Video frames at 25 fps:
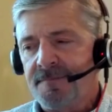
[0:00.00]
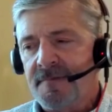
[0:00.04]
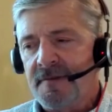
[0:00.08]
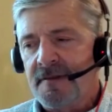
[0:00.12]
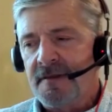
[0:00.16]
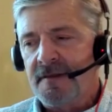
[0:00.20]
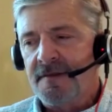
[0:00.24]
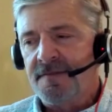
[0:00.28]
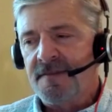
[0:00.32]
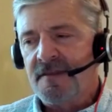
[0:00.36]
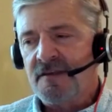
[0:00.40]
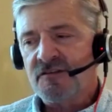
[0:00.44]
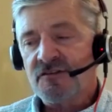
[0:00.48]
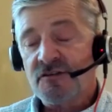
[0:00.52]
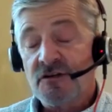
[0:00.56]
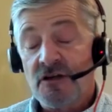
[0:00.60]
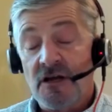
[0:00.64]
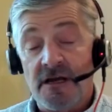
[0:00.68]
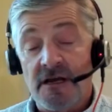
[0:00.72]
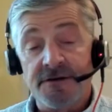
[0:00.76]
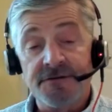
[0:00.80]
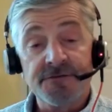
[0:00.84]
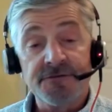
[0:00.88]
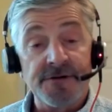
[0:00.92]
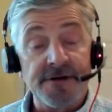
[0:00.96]
in this
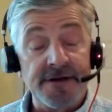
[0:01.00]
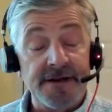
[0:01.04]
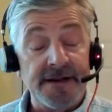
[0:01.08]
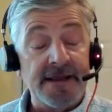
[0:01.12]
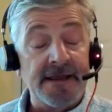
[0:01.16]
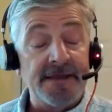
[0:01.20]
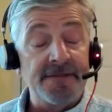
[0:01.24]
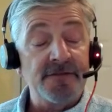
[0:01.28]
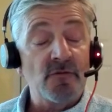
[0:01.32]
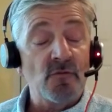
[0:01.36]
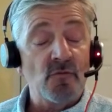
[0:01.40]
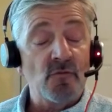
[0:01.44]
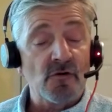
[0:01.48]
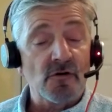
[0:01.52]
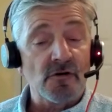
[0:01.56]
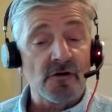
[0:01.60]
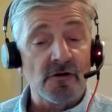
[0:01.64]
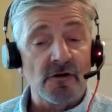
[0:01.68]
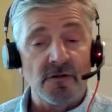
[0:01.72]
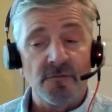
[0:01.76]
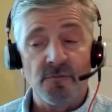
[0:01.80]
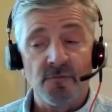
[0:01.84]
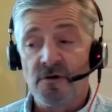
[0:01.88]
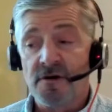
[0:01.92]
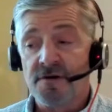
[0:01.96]
country and the
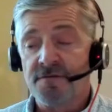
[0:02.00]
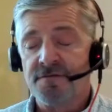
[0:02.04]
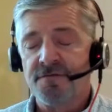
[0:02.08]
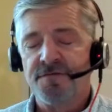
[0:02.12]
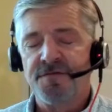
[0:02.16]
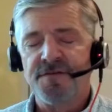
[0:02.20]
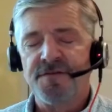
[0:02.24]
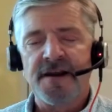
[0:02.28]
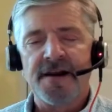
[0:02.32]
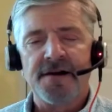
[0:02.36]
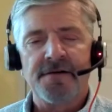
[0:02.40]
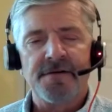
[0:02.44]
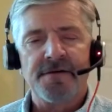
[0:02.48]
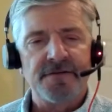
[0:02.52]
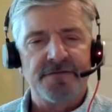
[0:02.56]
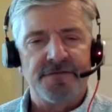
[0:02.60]
world where very,